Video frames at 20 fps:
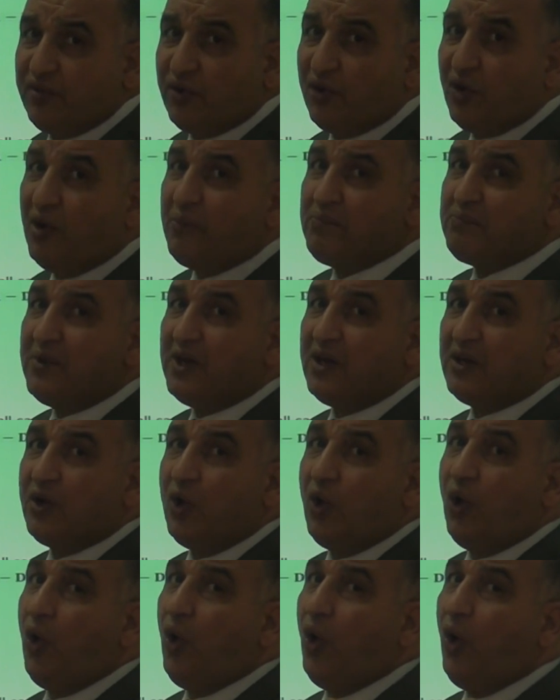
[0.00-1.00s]
from
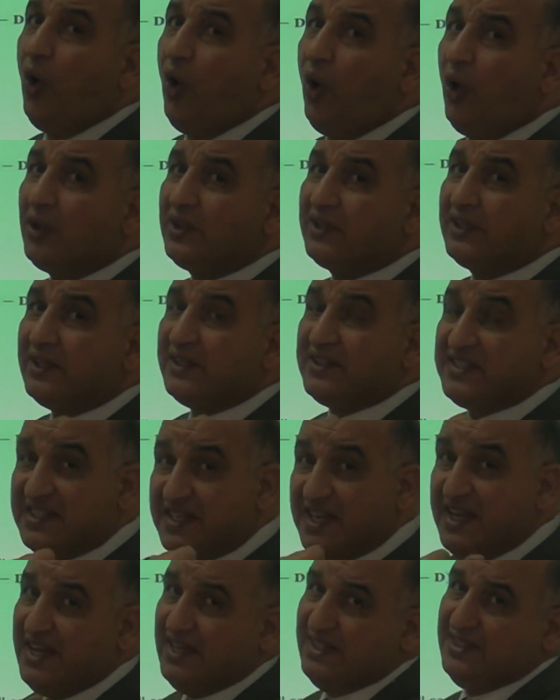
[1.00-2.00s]
all the
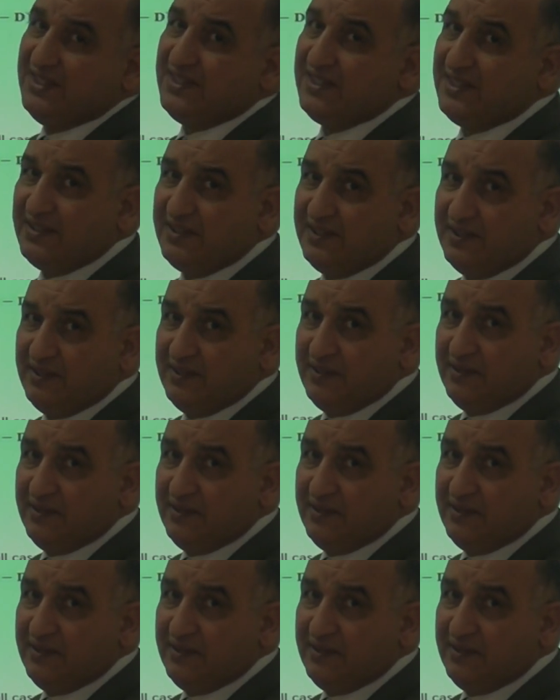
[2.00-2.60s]
sales